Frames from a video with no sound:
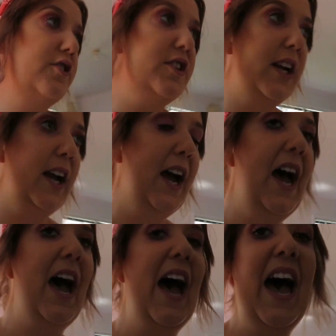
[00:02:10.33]
she
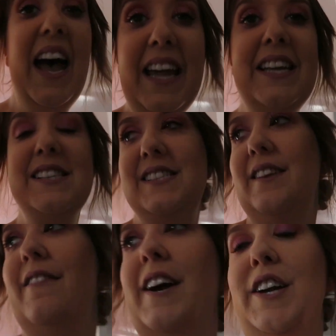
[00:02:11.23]
hates
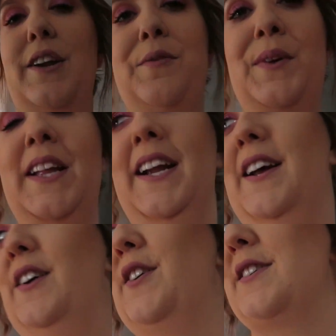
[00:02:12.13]
the vacuum
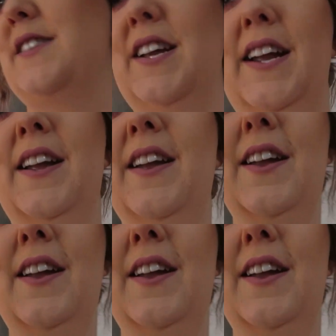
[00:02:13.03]
cleaner, honestly.